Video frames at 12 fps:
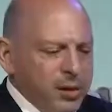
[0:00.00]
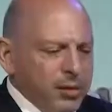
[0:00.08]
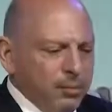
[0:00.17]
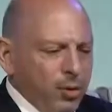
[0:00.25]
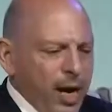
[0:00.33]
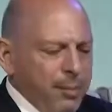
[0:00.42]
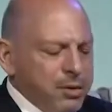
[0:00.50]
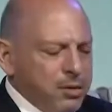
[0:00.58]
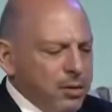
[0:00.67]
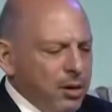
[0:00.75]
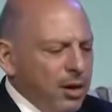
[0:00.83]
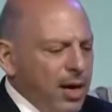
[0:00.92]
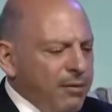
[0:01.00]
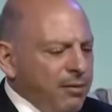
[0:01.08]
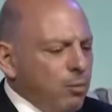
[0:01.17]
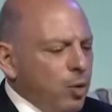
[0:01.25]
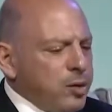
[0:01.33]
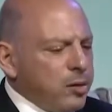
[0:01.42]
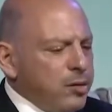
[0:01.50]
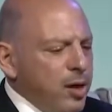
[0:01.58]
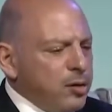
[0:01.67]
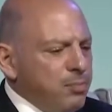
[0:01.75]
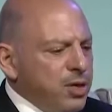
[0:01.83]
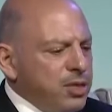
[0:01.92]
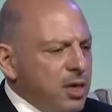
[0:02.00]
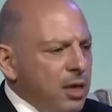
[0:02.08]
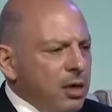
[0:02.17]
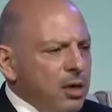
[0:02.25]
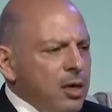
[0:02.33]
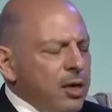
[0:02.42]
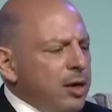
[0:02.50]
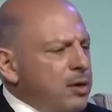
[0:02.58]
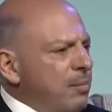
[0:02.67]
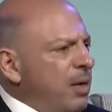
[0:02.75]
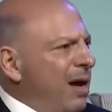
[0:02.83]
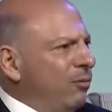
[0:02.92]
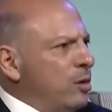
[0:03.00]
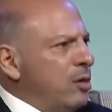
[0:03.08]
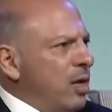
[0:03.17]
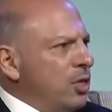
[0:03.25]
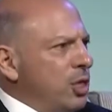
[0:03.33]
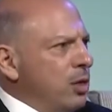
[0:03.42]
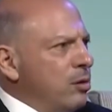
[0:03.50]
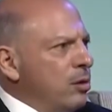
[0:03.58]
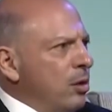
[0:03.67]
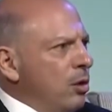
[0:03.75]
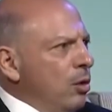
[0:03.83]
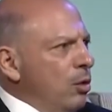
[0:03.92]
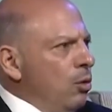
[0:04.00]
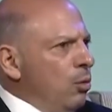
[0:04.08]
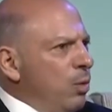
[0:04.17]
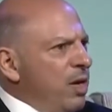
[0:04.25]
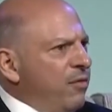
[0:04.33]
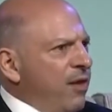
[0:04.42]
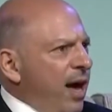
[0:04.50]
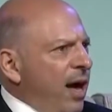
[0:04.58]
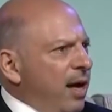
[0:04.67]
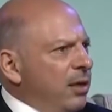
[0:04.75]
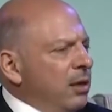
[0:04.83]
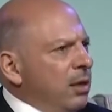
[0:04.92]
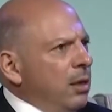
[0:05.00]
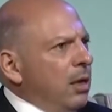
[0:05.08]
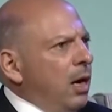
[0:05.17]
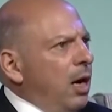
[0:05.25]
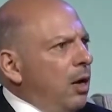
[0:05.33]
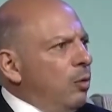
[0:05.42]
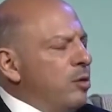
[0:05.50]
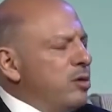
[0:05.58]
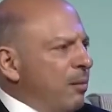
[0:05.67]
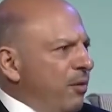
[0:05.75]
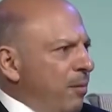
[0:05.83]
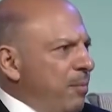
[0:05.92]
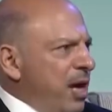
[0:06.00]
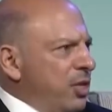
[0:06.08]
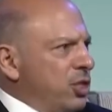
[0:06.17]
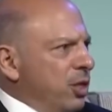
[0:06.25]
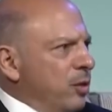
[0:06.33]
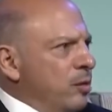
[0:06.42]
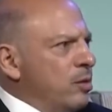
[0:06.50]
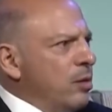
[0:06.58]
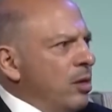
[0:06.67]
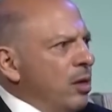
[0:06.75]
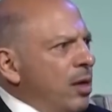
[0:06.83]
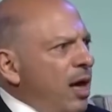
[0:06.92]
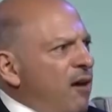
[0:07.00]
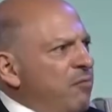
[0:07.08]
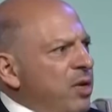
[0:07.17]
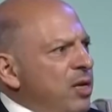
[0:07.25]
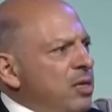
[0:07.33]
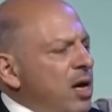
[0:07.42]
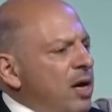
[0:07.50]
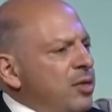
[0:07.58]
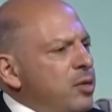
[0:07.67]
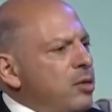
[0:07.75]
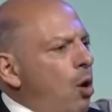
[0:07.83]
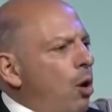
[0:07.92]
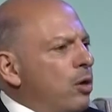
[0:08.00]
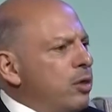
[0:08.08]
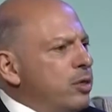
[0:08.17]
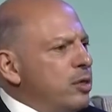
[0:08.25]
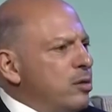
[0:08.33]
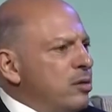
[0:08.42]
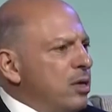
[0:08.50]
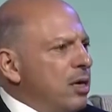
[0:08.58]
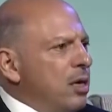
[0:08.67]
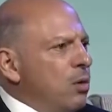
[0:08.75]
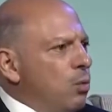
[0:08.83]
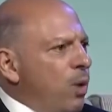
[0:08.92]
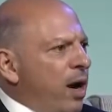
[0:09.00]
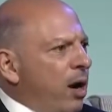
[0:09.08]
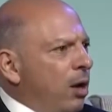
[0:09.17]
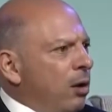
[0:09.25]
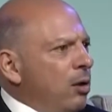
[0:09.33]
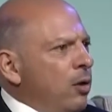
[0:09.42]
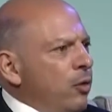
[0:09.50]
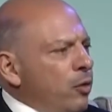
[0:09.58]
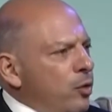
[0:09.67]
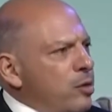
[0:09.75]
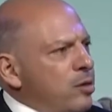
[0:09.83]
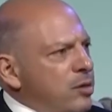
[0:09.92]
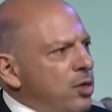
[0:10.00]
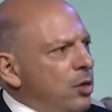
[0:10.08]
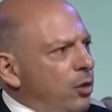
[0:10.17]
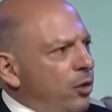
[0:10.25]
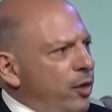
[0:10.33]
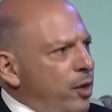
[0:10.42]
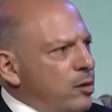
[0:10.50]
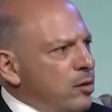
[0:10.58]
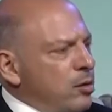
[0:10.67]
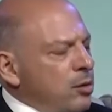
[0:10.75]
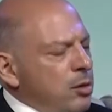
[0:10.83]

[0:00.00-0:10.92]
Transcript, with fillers: like perhaps having more success, but in some conversations we've had with some of the pensions, have been disheartened to see where there's still this